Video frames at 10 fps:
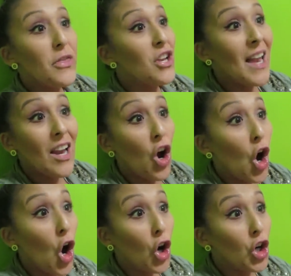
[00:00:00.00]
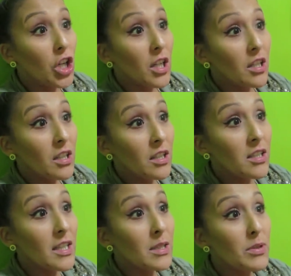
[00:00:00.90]
But they're not hard. Not.
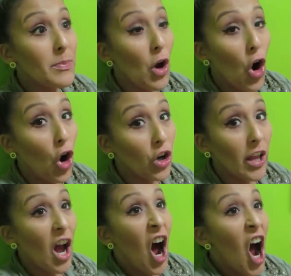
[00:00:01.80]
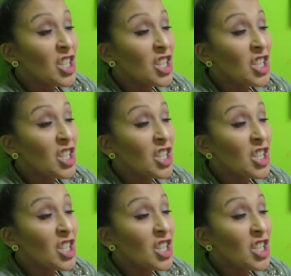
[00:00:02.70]
They're not supposed to be hard. Like.